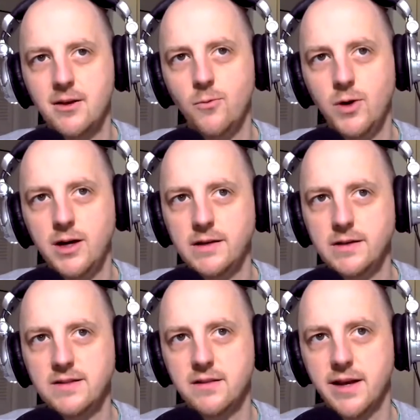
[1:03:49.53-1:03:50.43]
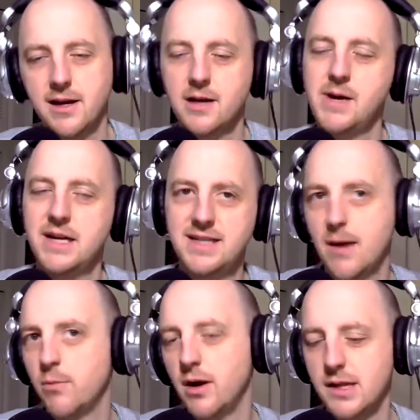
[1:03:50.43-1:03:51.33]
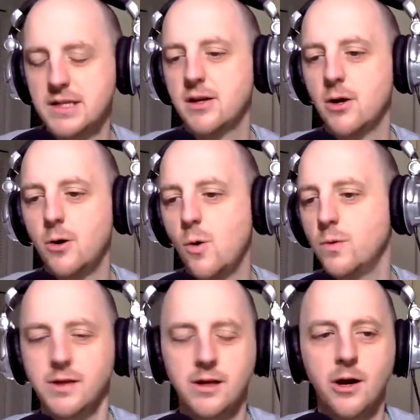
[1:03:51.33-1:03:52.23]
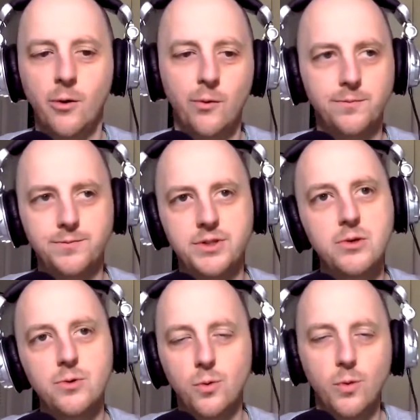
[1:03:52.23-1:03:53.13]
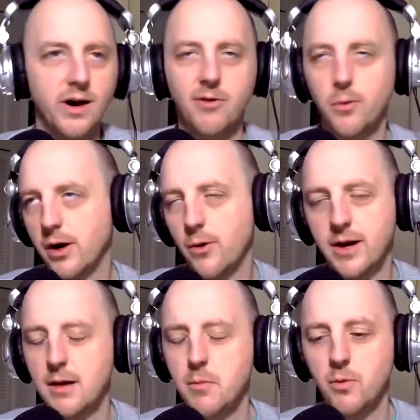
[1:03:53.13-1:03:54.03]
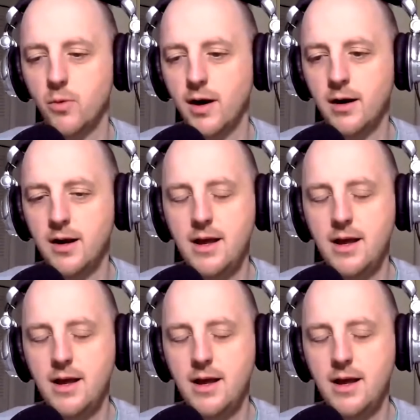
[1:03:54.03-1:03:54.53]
was like, come on, Tamara, let's go, to wherever we're going. I can't remember where.